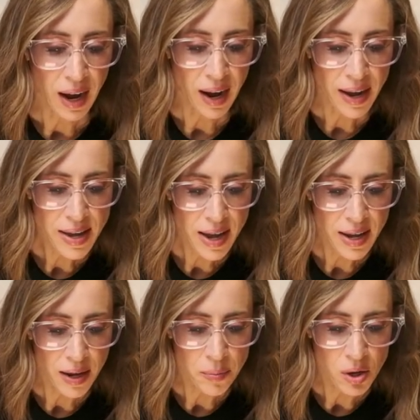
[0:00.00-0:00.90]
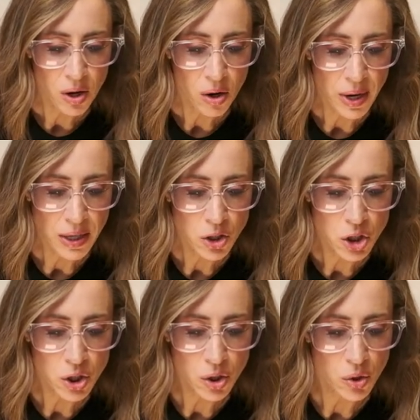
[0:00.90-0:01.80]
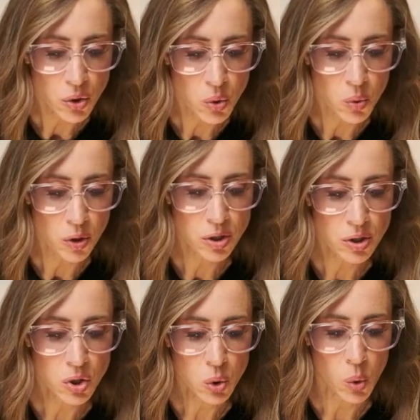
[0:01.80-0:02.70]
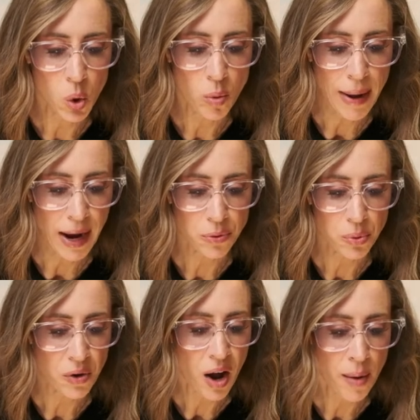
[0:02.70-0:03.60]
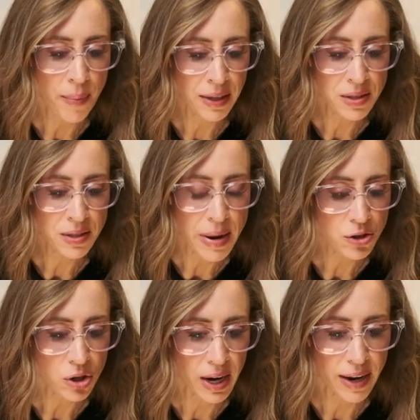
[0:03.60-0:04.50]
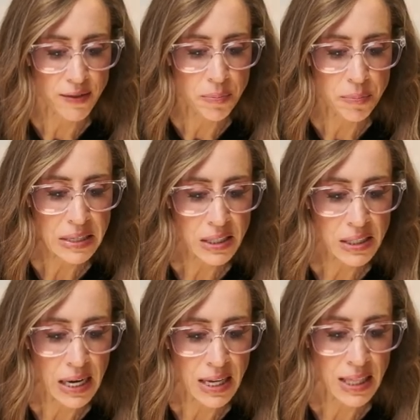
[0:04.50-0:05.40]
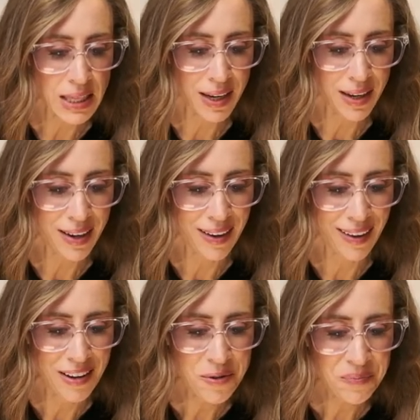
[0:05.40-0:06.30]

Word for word: I am going to scroll back through the comments and make sure I haven't missed anything.